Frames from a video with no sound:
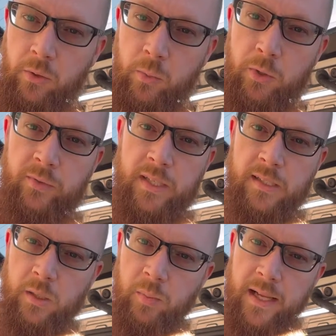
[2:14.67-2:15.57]
remove these
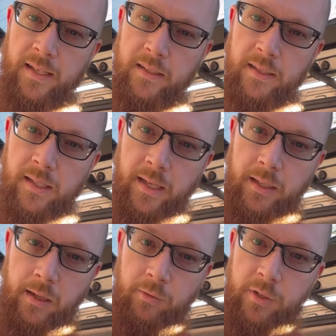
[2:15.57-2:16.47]
little plastic side
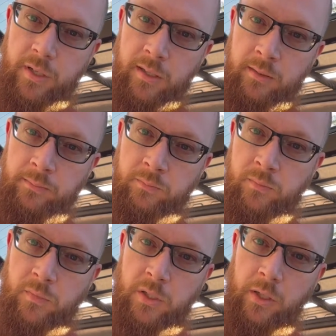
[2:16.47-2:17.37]
covers.
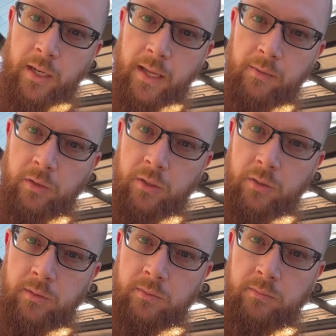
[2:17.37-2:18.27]
So you're gonna have a little